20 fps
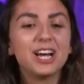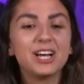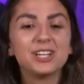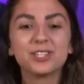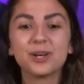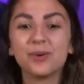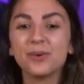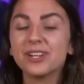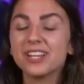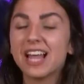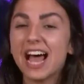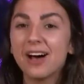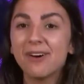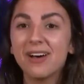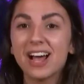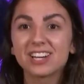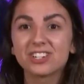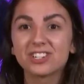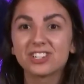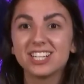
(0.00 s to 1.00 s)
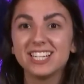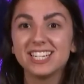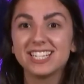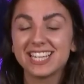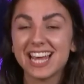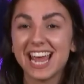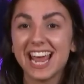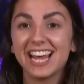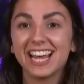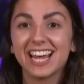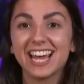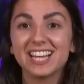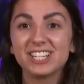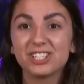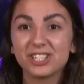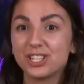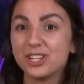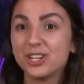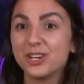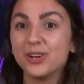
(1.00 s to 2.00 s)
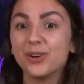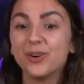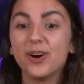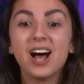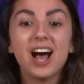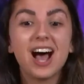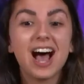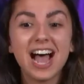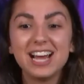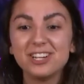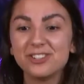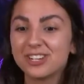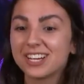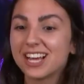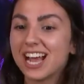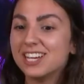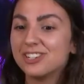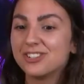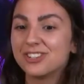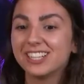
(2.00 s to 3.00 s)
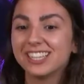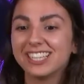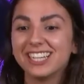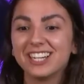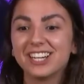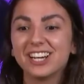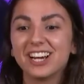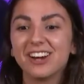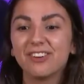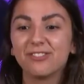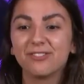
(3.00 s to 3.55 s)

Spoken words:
So we'll now actually take it to 100 country leader